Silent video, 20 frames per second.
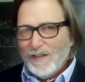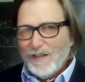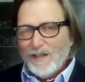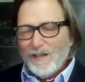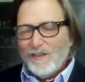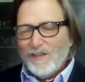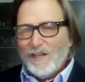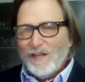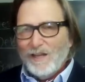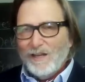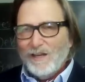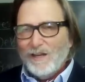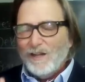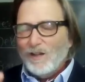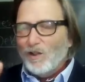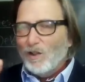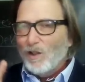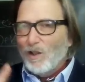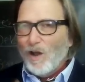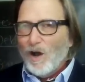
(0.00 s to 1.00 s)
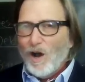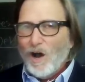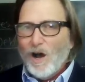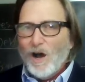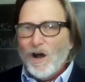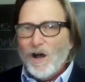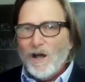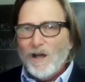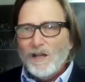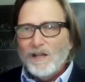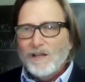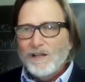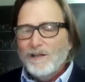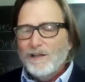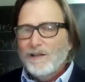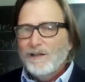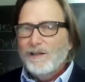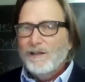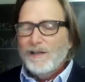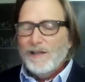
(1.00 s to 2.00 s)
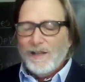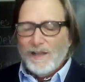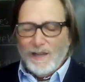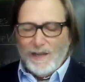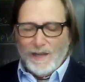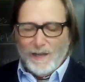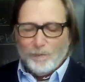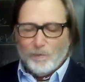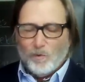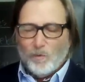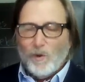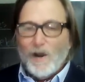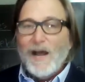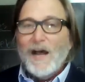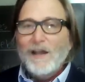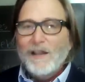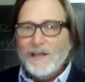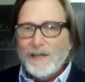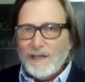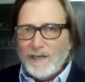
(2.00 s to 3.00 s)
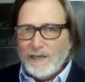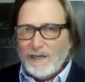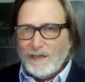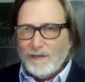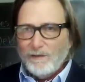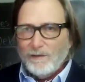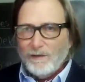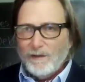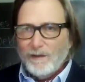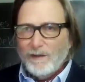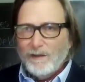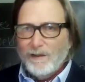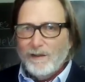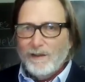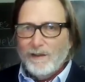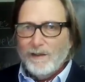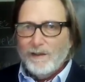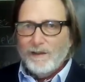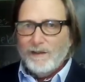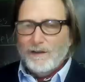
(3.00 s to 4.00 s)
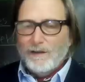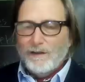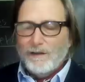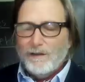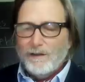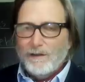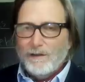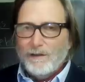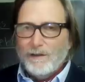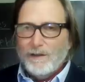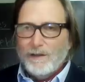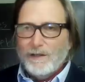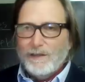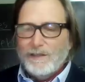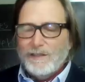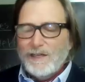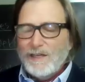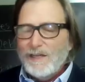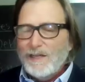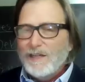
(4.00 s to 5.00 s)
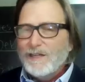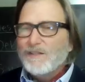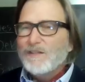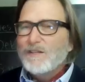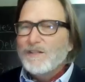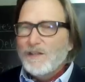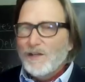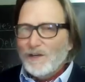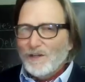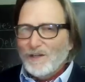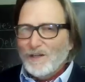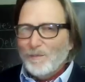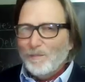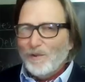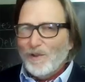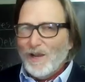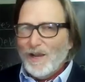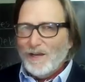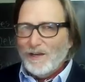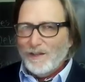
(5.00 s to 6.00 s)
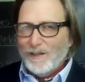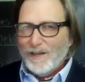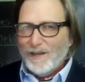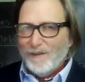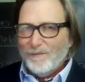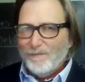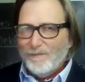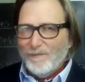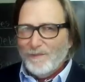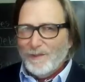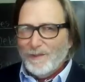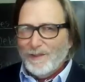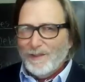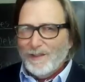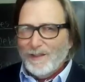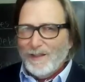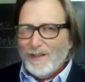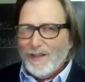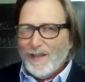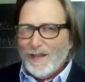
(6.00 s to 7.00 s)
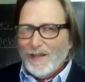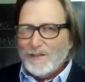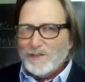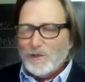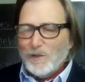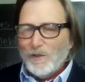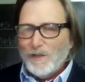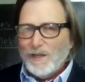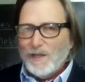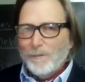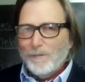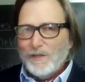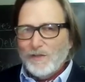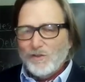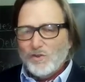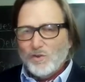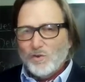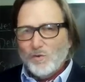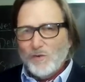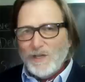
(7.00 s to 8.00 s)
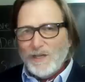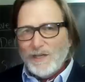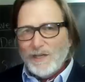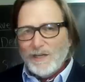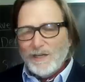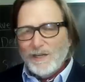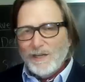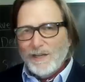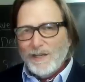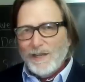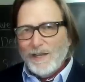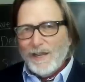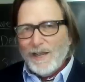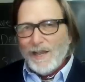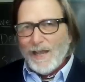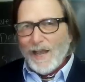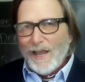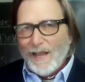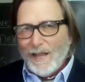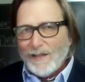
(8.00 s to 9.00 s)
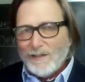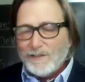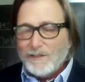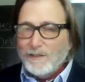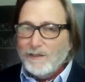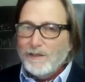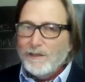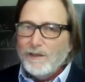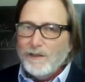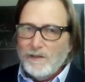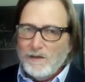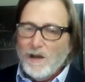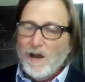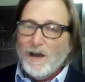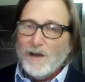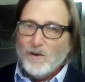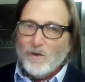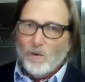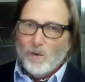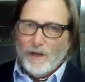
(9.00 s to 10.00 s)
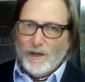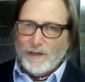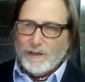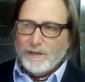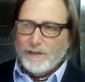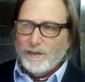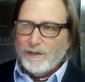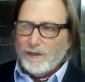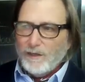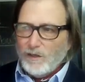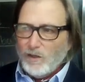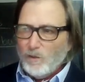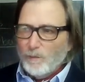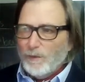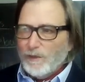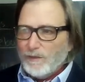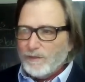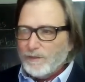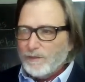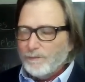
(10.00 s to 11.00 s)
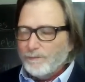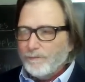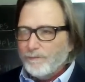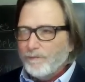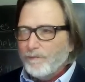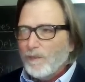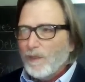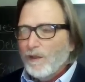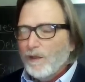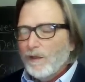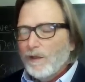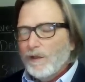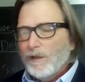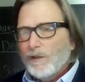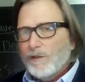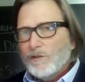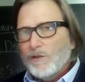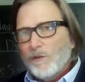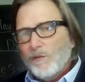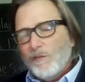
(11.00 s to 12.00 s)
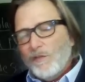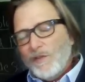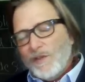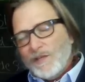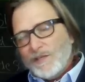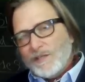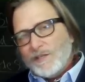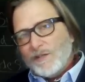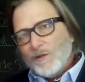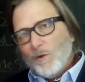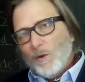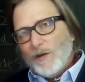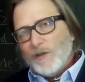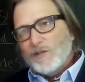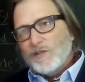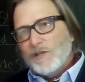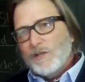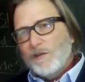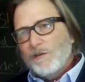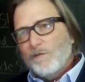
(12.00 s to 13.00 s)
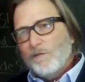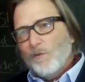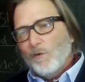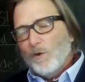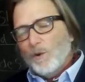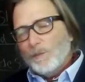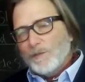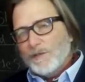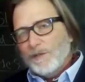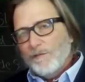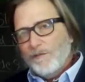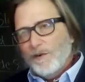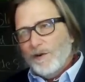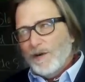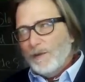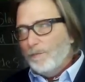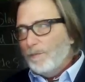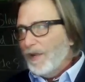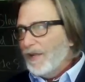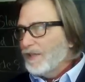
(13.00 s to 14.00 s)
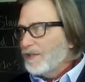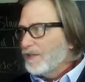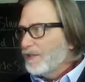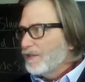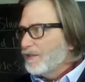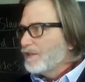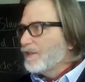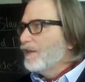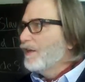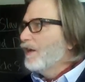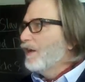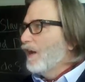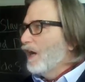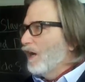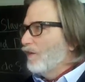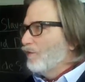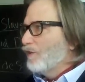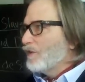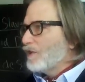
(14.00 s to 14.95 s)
then law and morality didn't necessarily apply to them. And so they could be treated as not quite humans. So this question forms the very basis of what's